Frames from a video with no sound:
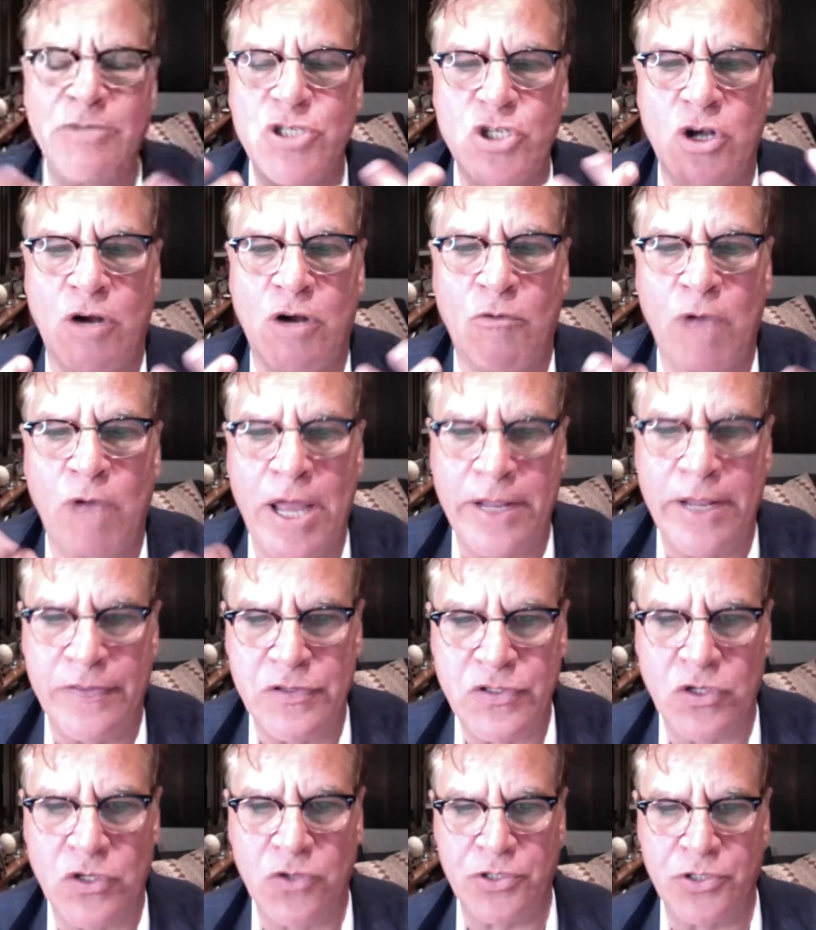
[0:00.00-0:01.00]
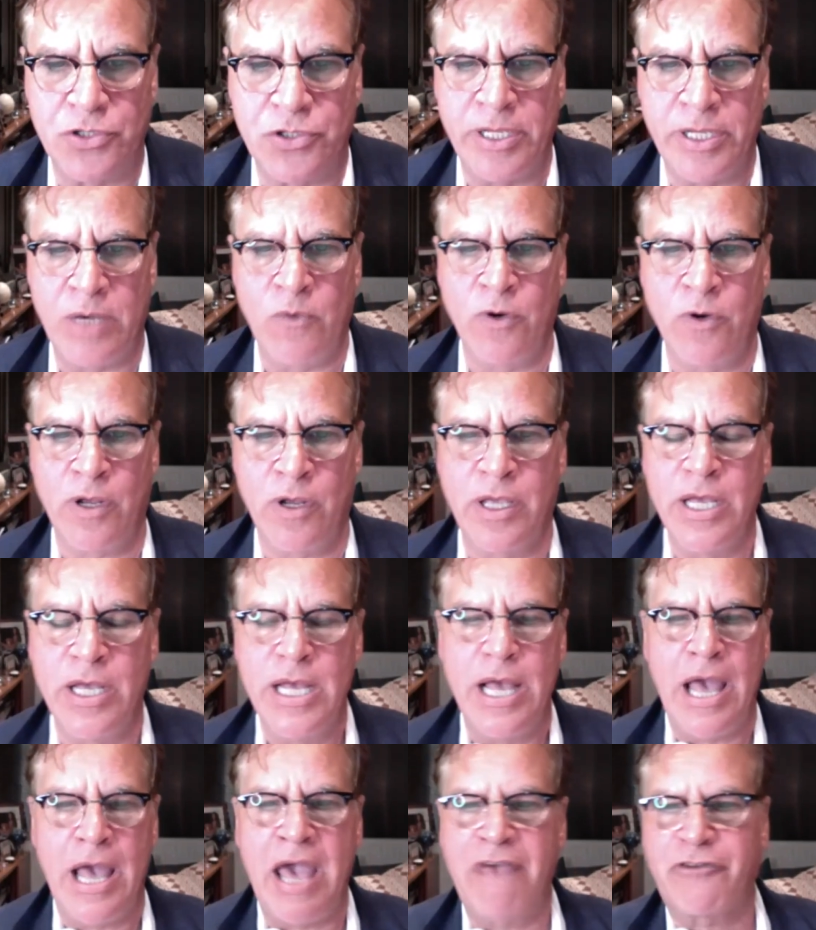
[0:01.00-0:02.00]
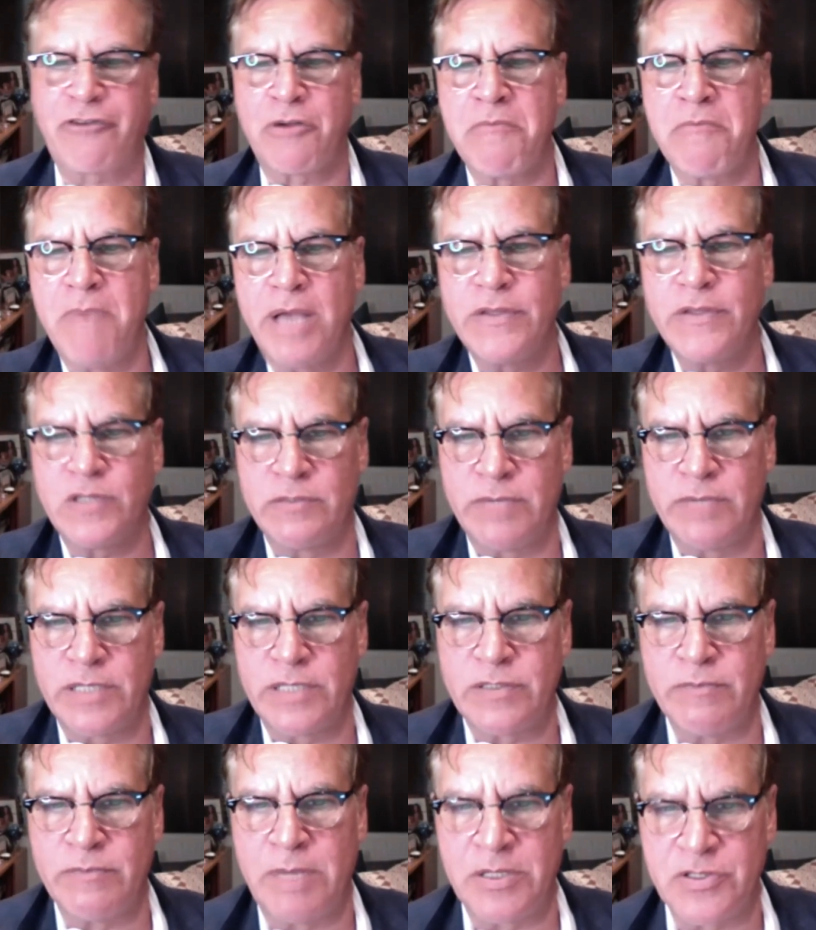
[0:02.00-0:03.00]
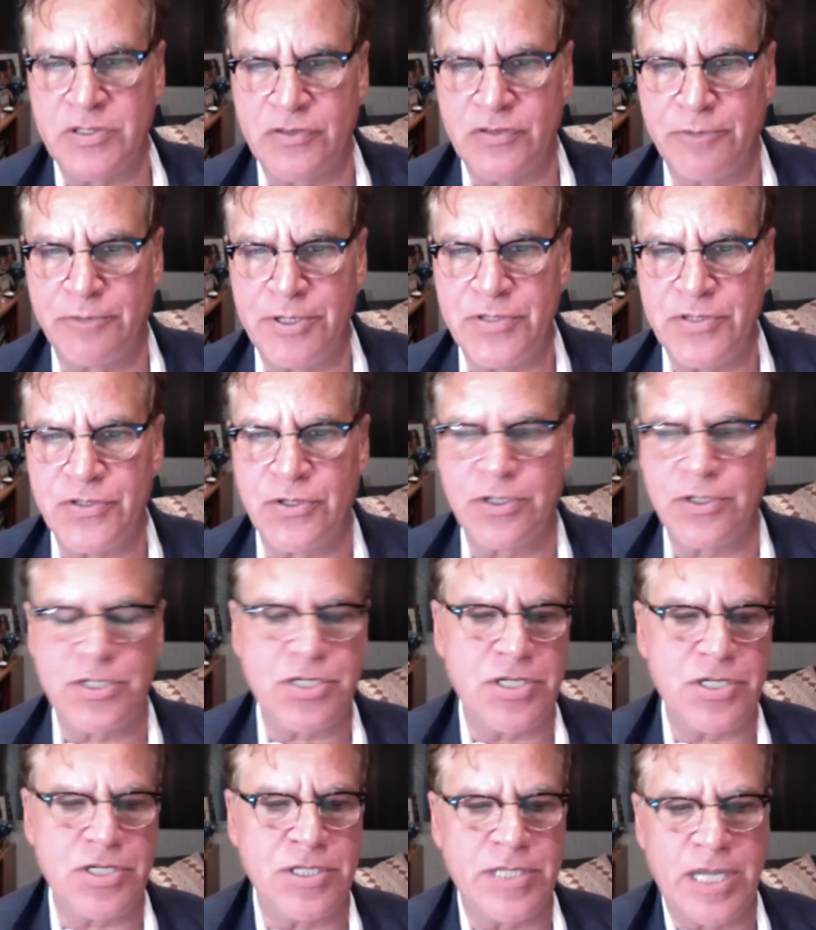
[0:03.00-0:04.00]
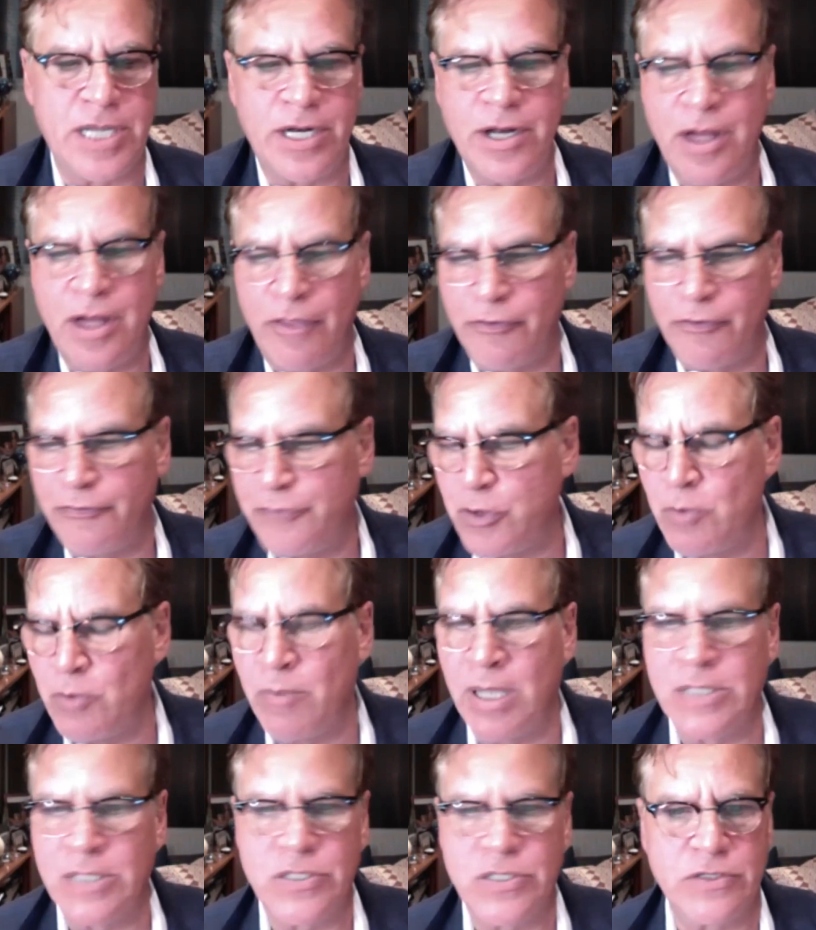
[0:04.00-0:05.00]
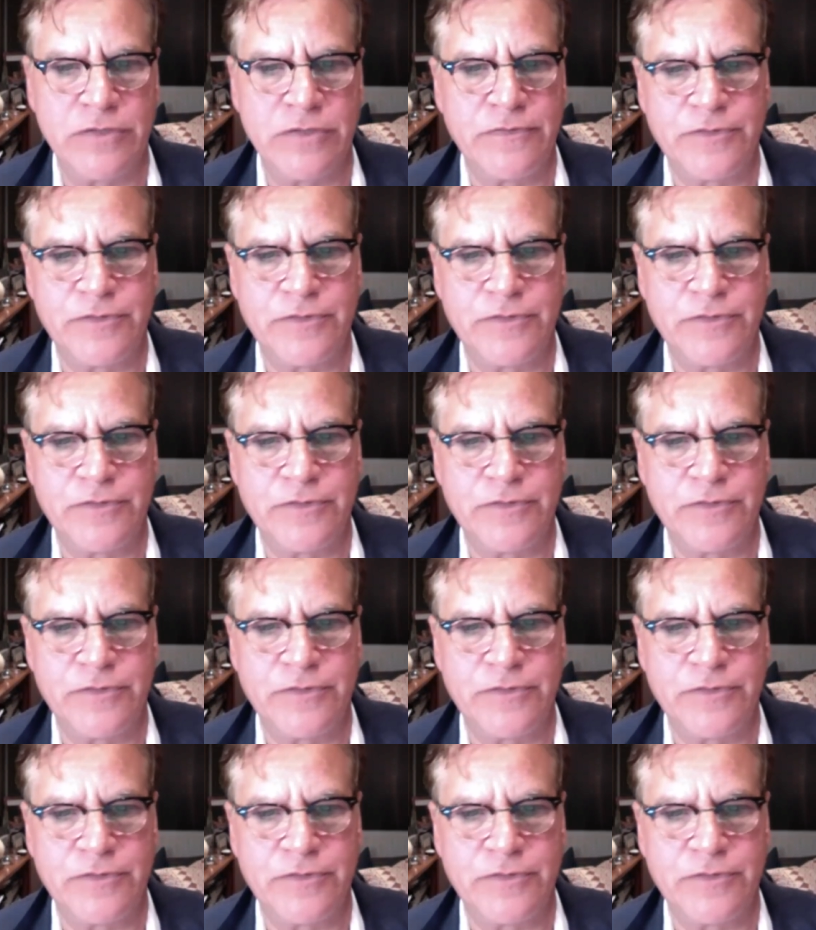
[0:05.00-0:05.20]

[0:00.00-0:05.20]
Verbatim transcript: start writing the social network, after months and months and months of research, and then another few months of